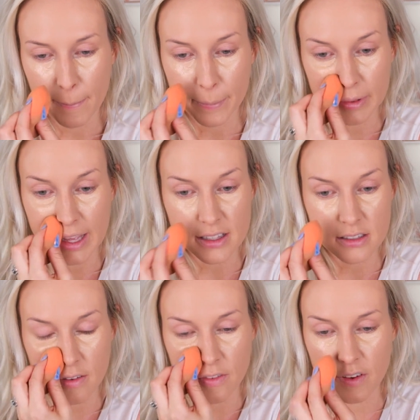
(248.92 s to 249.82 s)

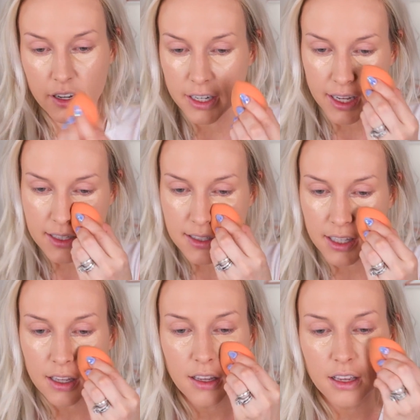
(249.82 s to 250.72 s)
Blends very
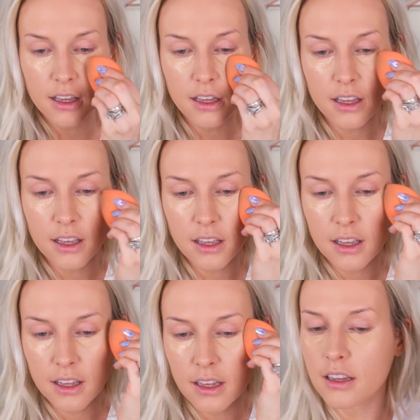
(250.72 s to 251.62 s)
nicely.
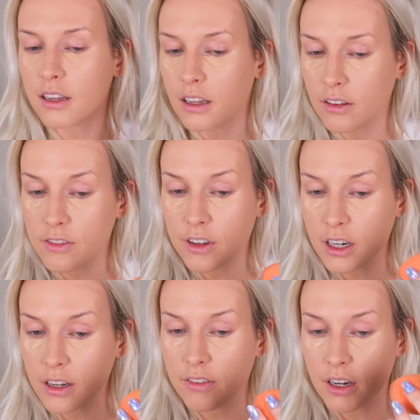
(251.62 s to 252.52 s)

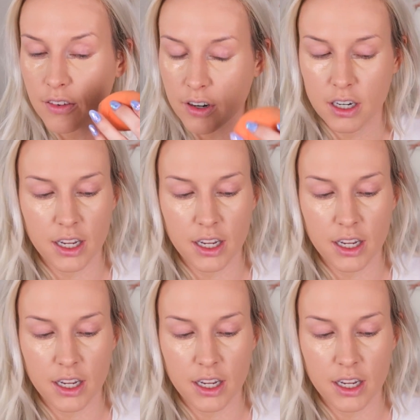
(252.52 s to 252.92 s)
Very, very, very